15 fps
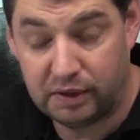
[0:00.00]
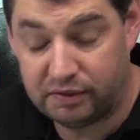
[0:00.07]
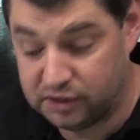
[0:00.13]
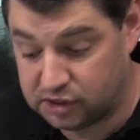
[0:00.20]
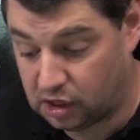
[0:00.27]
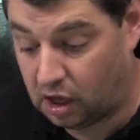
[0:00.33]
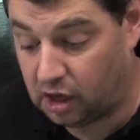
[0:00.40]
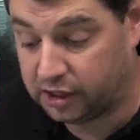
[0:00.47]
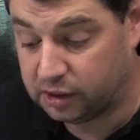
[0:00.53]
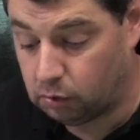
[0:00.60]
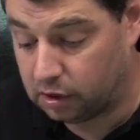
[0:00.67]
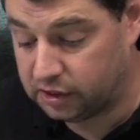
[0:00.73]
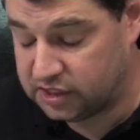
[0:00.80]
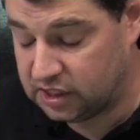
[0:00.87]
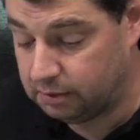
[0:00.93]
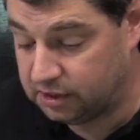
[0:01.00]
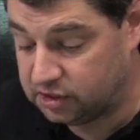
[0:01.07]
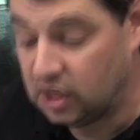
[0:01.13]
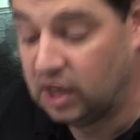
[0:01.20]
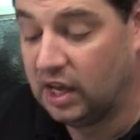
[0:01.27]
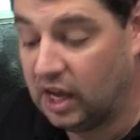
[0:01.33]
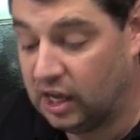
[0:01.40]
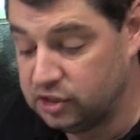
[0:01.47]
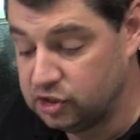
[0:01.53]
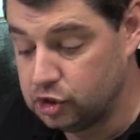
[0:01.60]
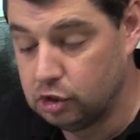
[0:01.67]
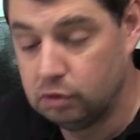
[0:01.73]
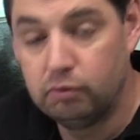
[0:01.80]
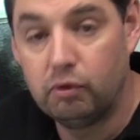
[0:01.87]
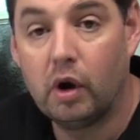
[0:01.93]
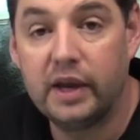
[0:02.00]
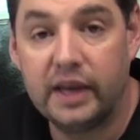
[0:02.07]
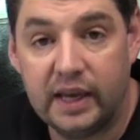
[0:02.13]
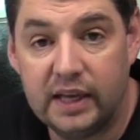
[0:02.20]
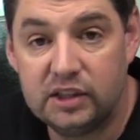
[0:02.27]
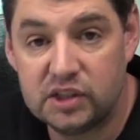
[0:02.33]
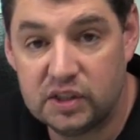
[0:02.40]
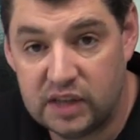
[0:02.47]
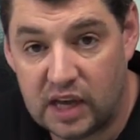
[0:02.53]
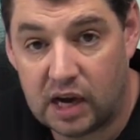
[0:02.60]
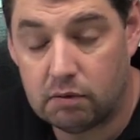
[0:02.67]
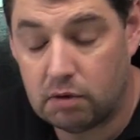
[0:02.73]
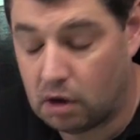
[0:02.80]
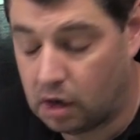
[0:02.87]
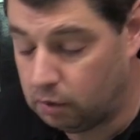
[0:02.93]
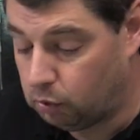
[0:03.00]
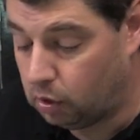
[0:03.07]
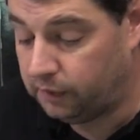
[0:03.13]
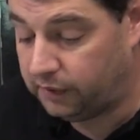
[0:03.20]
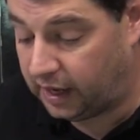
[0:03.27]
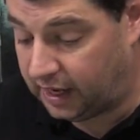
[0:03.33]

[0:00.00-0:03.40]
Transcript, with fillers: If it's a high quality image and zoom right into the area I want,